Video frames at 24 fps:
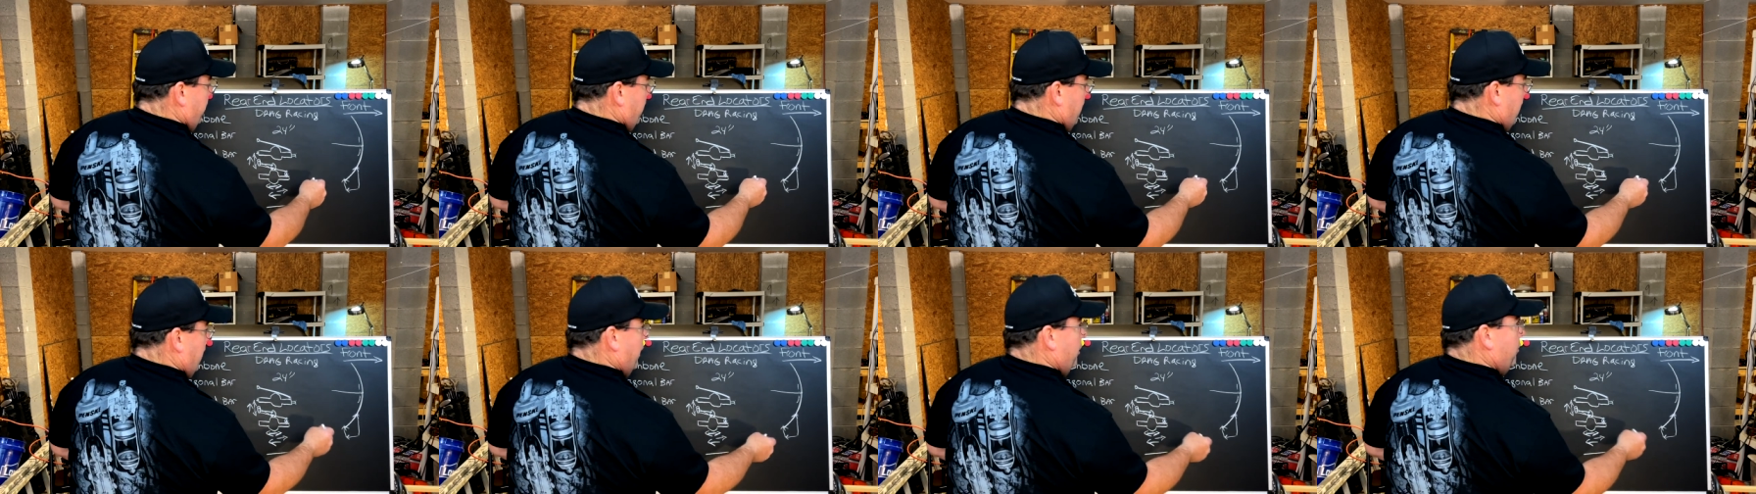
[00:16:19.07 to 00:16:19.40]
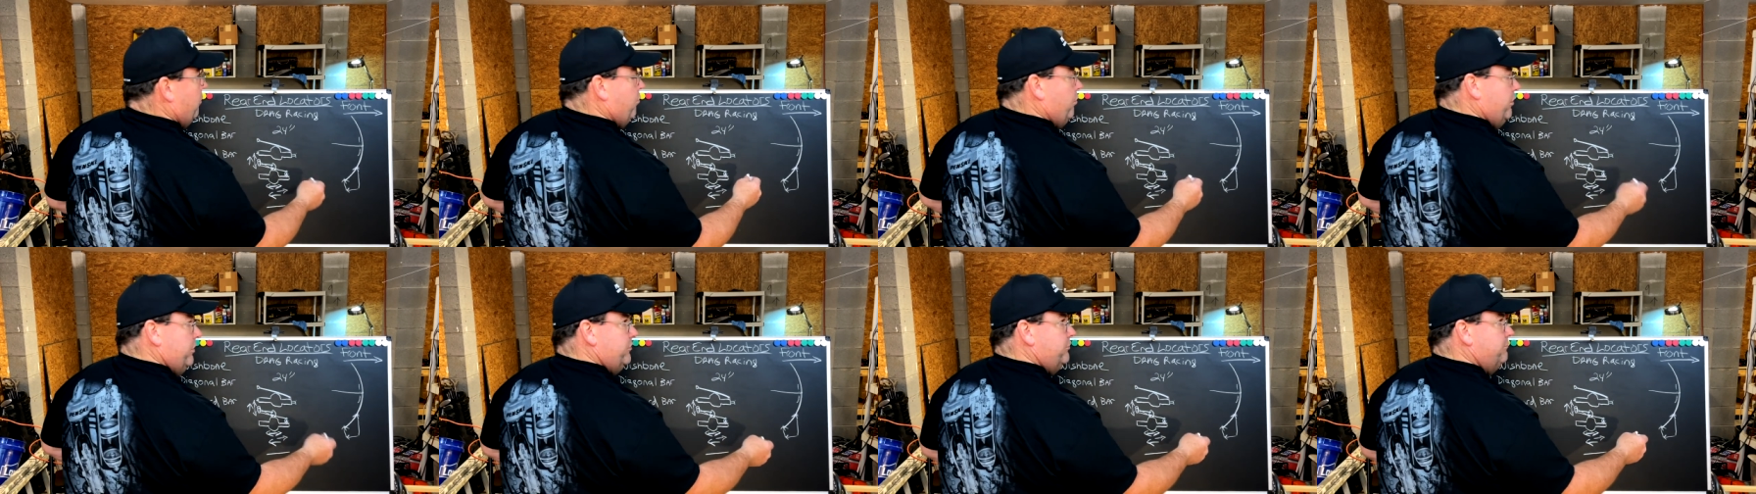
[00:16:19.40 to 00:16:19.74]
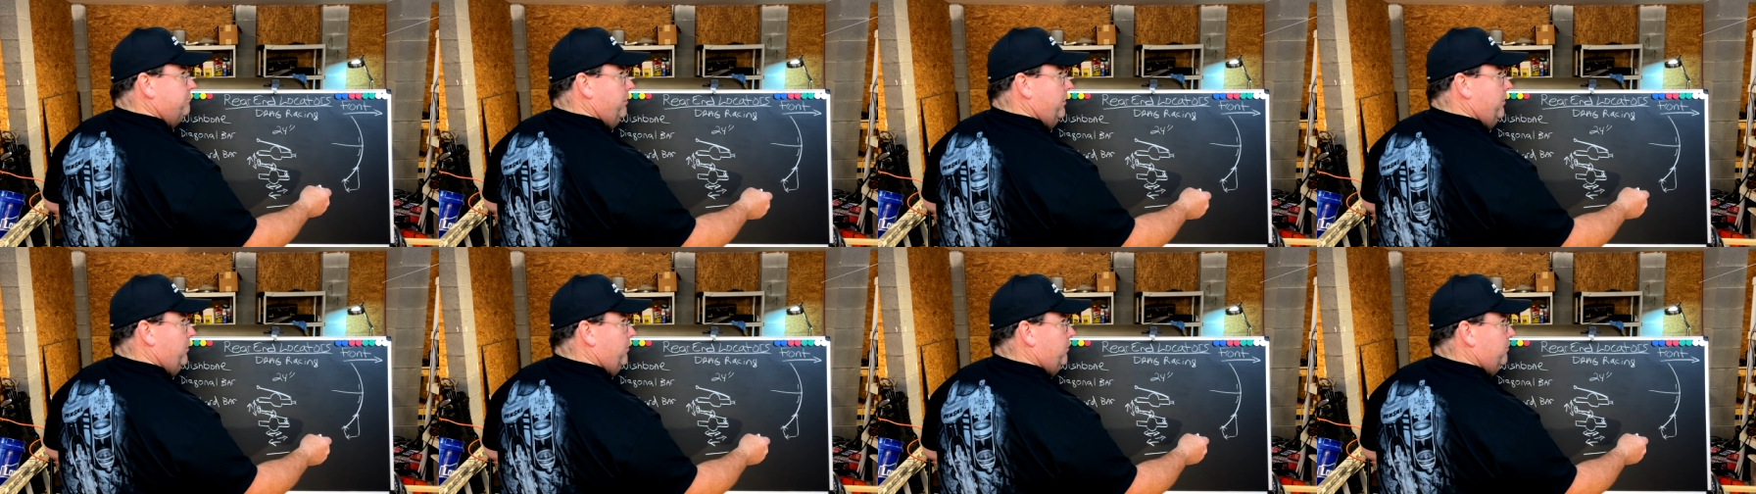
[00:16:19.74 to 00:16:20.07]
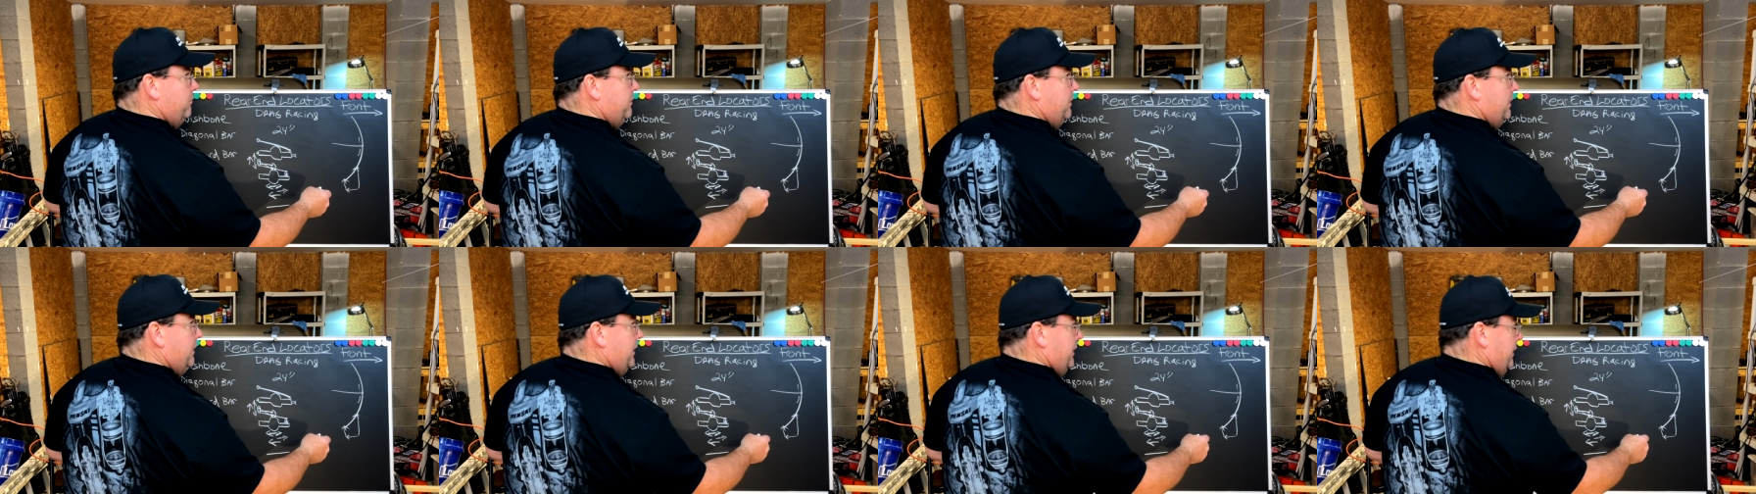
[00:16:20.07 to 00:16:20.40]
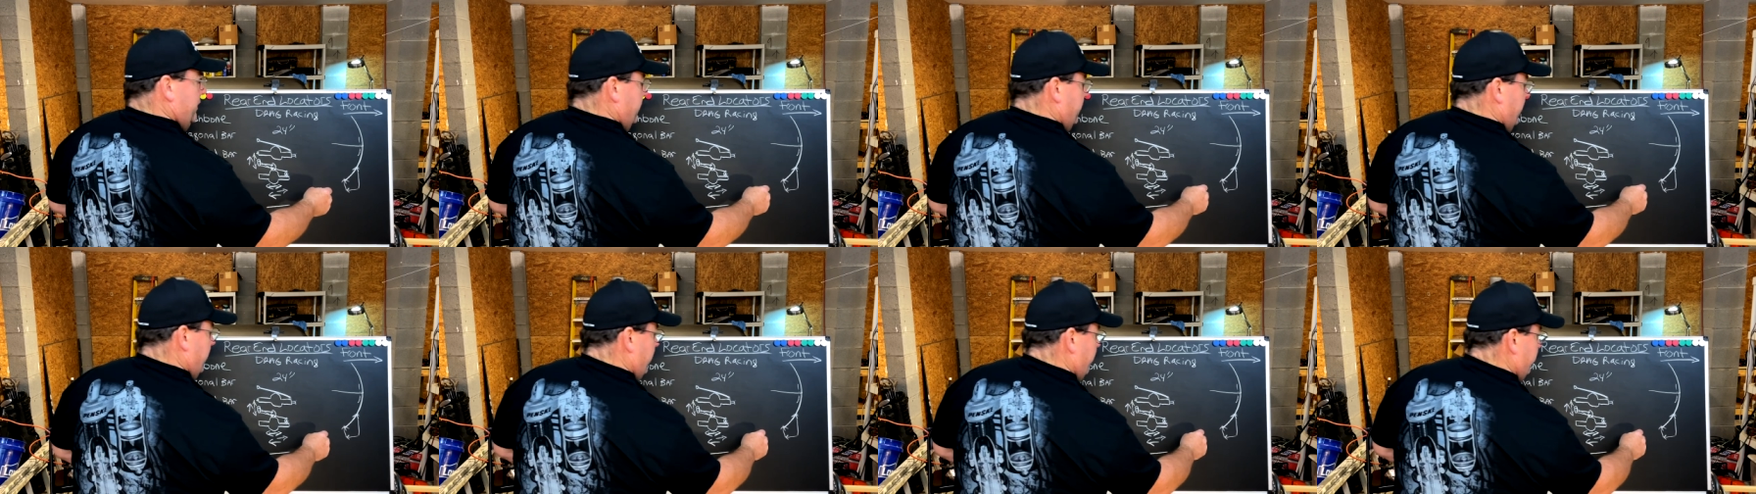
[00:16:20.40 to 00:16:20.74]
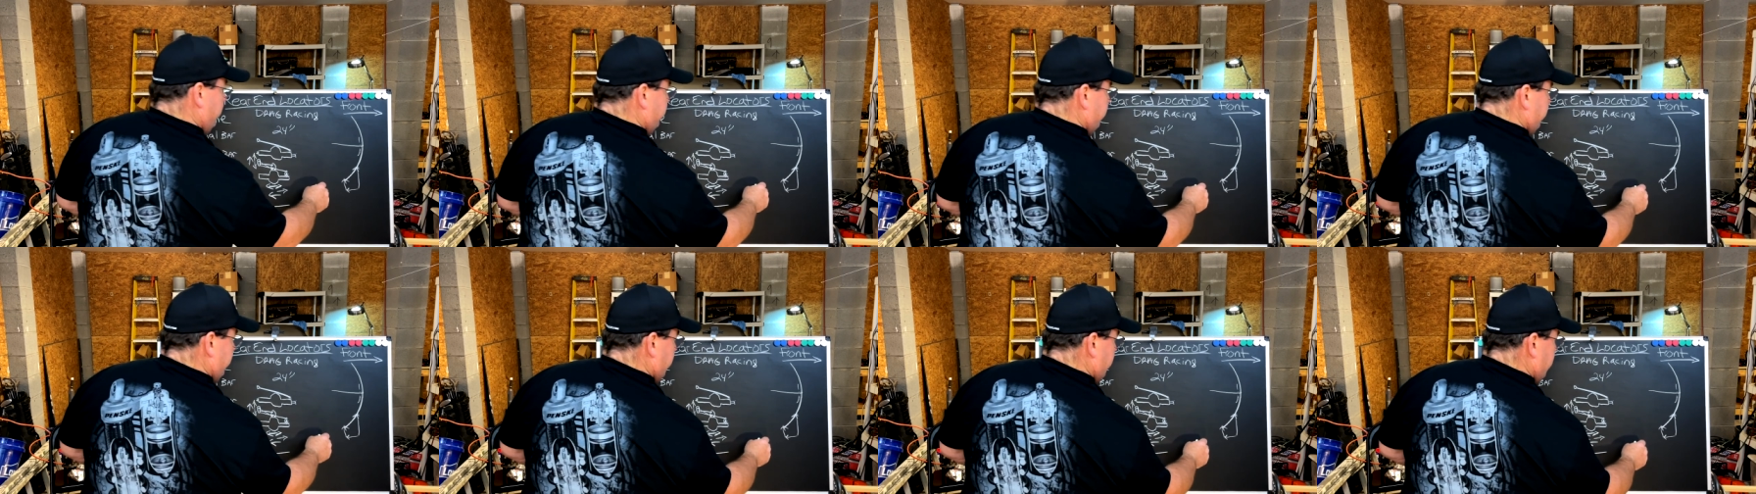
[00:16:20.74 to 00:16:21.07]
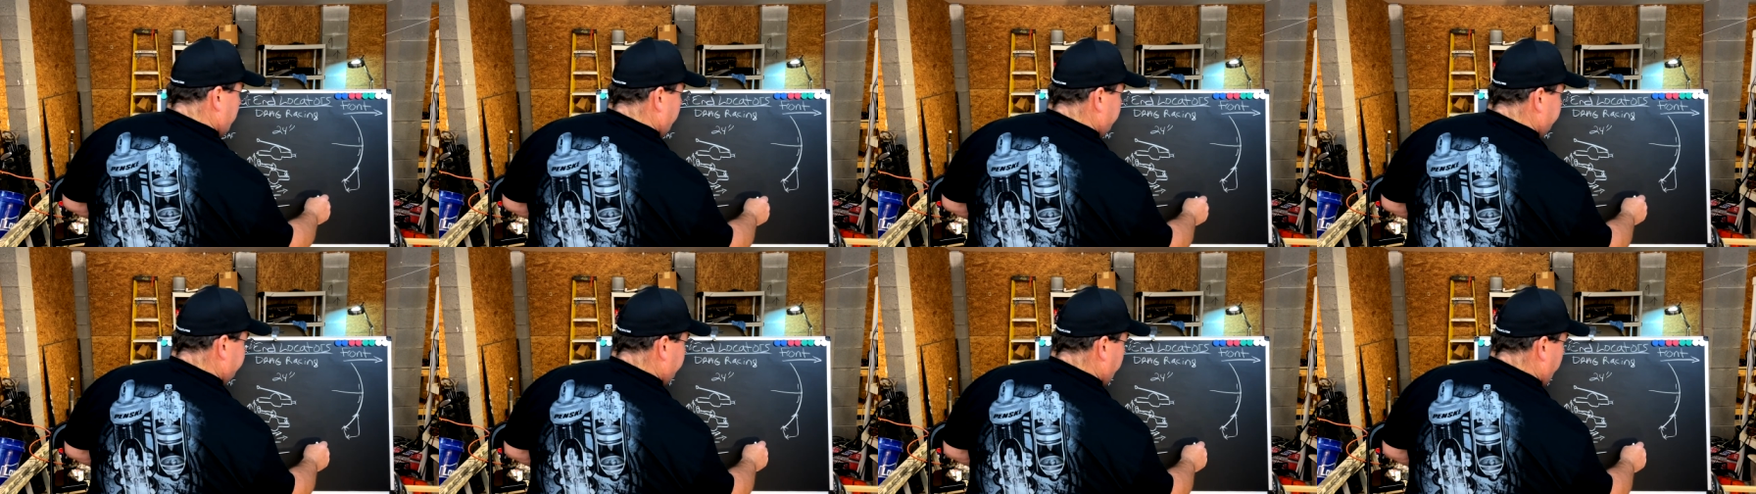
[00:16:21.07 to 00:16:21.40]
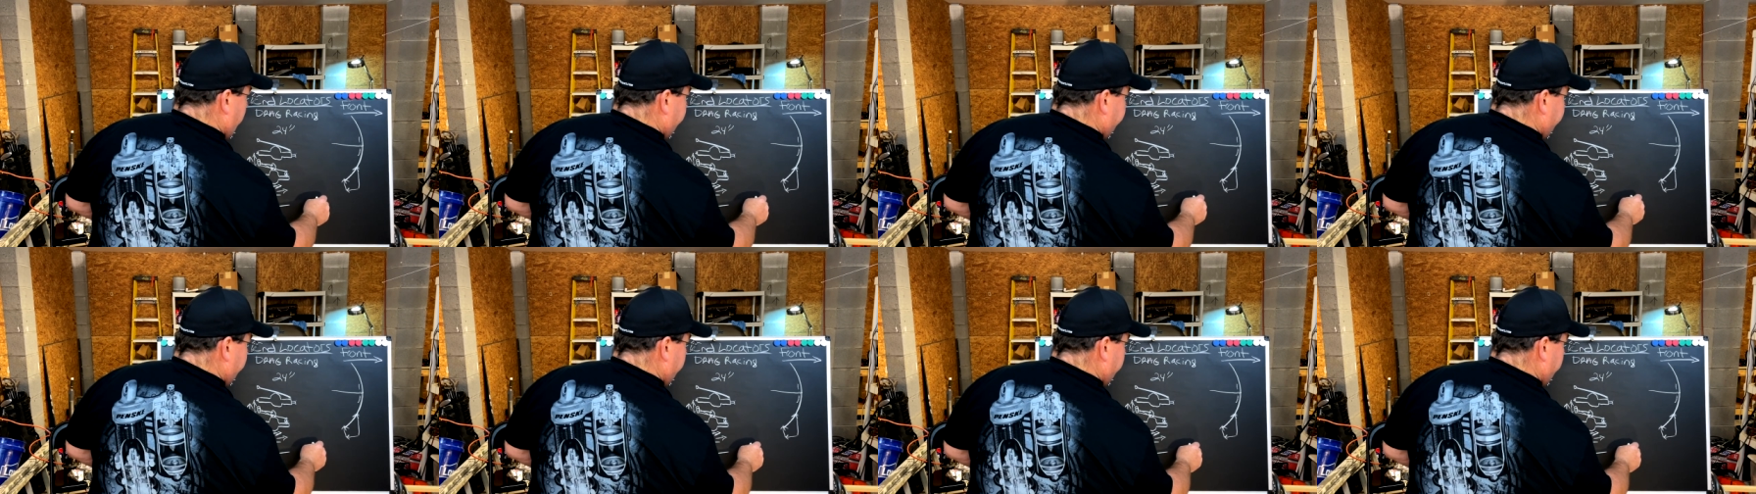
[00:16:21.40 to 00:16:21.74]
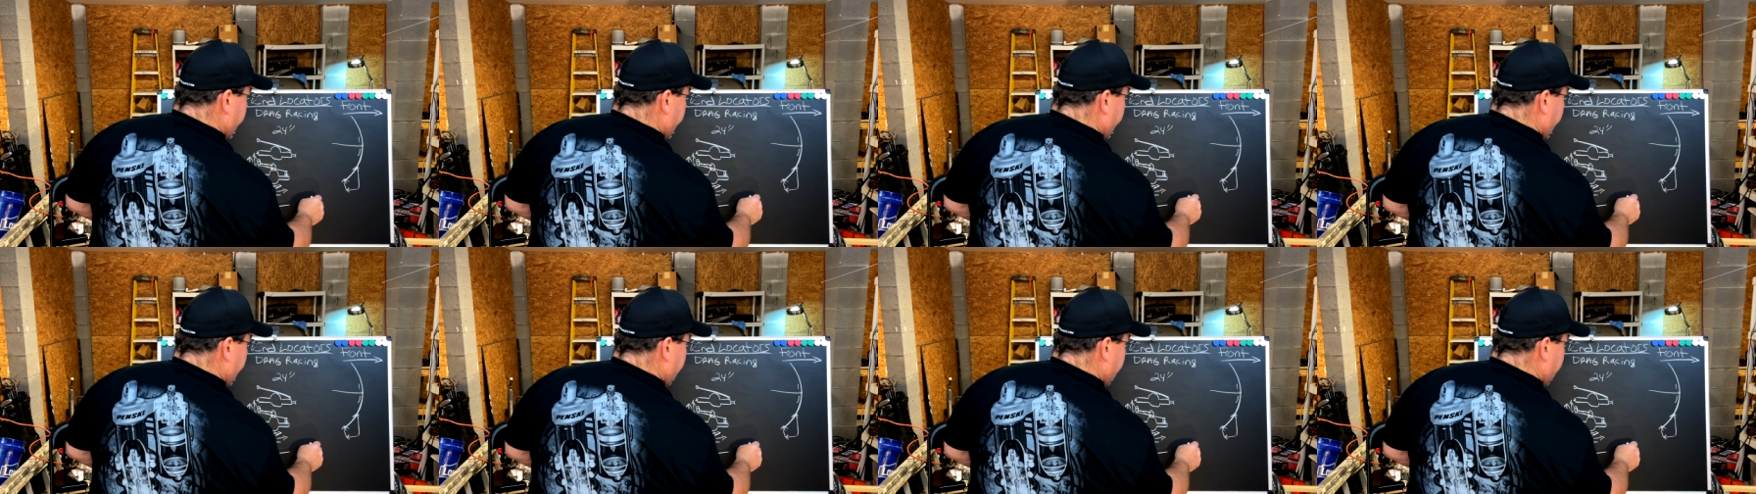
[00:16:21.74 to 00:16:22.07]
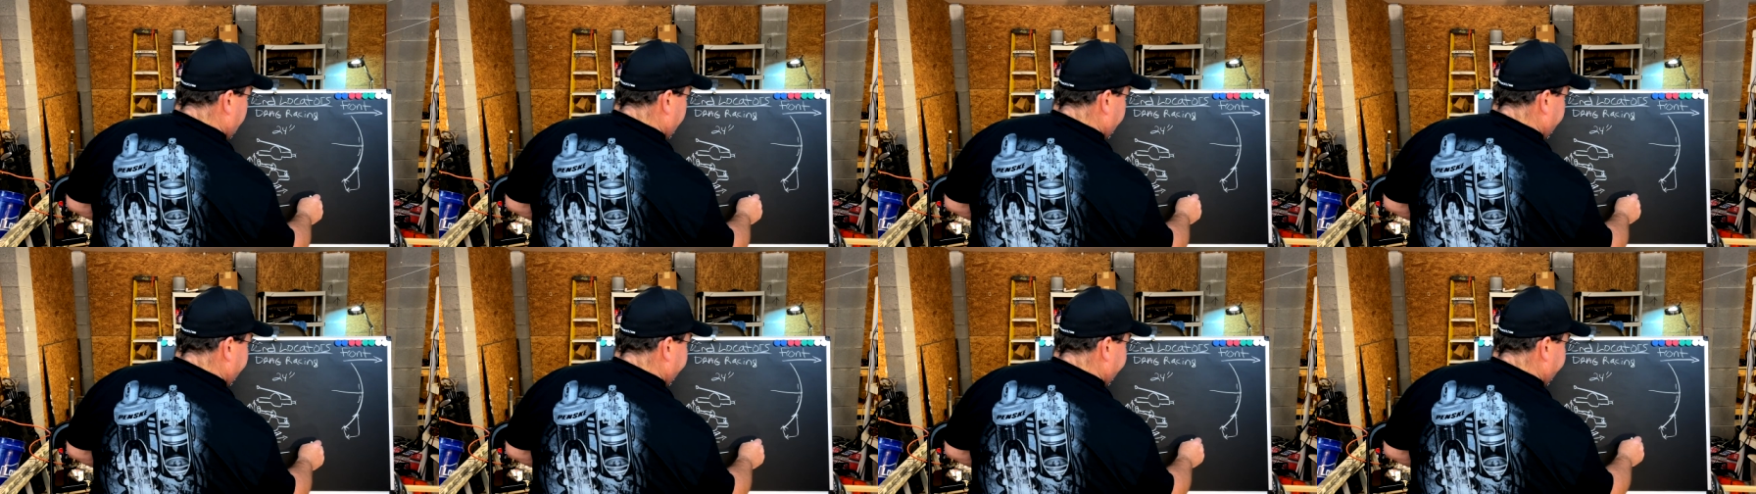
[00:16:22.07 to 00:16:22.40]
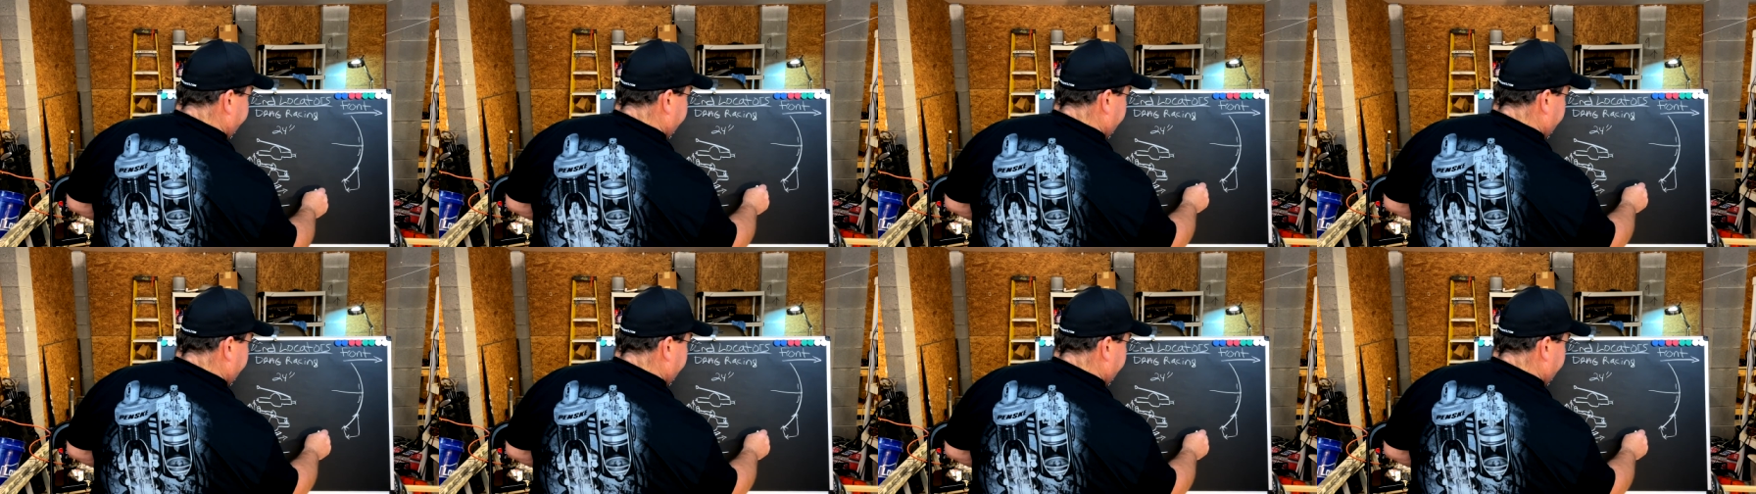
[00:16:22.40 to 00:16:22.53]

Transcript: our wishbone um, comes off the rear end.